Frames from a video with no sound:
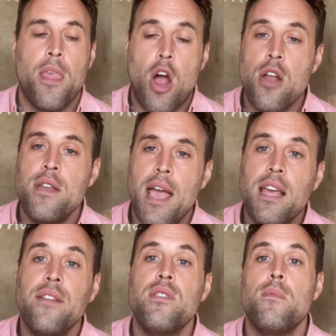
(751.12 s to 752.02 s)
Our
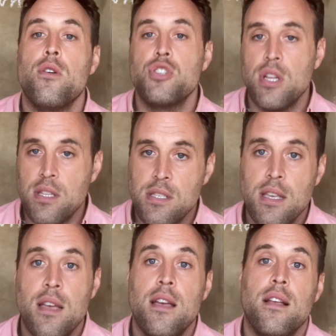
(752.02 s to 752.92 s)
negative emotions,
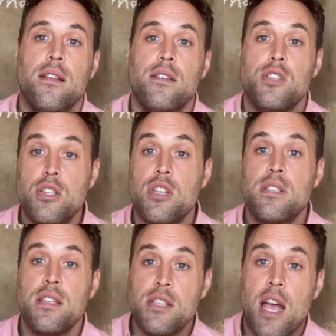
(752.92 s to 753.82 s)
such as
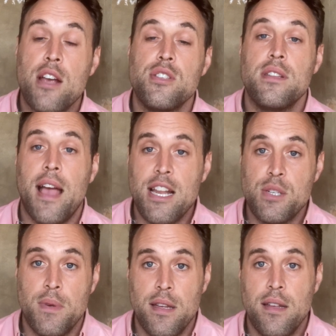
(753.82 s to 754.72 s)
desires,
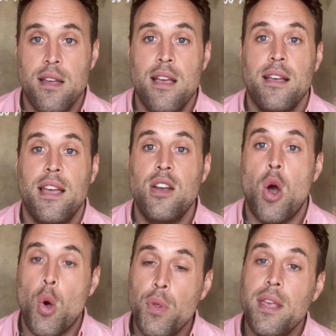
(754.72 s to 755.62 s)
attachment, can
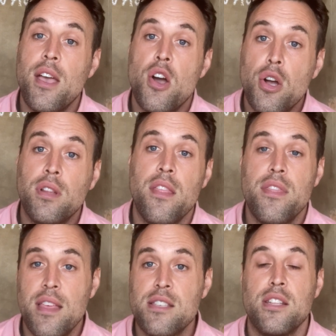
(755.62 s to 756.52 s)
only get hooked on
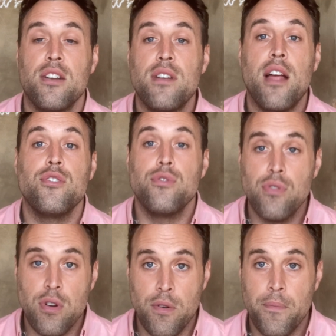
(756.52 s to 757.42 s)
things that are not
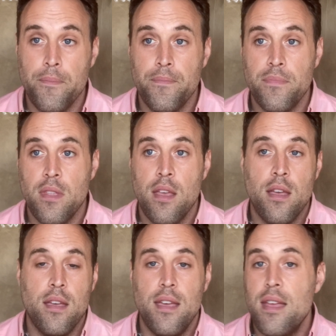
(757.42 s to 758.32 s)
true.
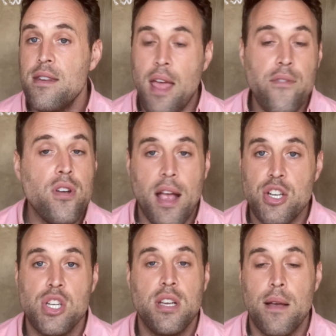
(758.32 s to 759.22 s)
It never
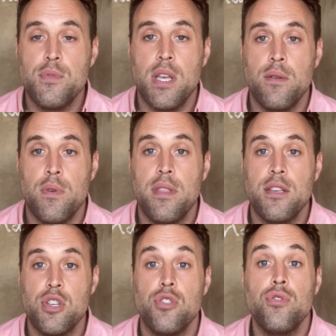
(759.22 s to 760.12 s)
actually comes in when
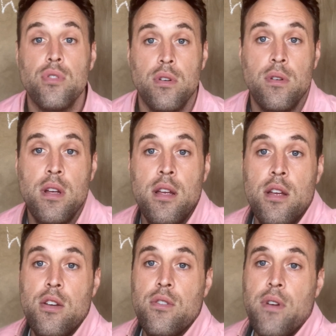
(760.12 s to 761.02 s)
things are true,
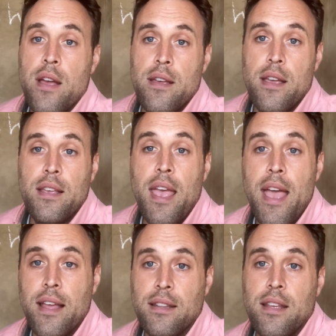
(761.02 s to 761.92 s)
right? It
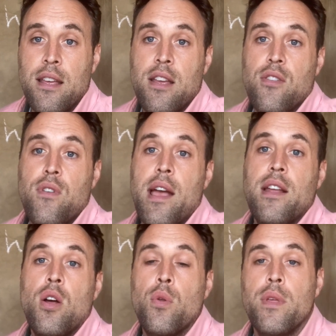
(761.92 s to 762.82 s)
can't, right?
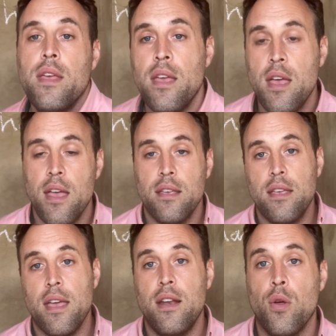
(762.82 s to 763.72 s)
It
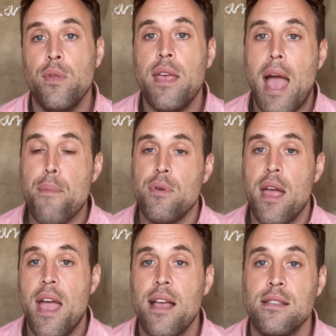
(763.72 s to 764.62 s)
only
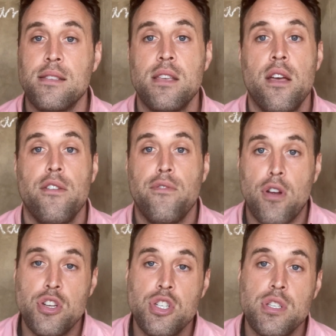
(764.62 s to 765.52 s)
apprehends
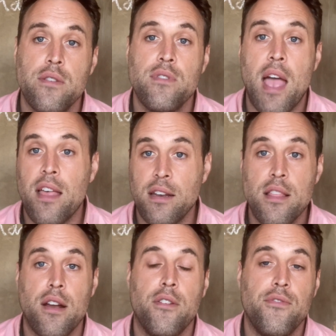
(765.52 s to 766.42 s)
versions of reality
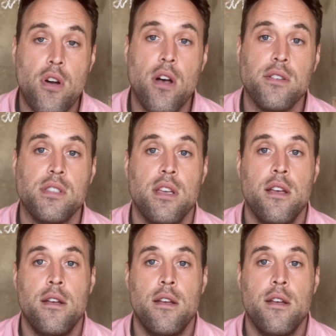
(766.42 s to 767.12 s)
that are false.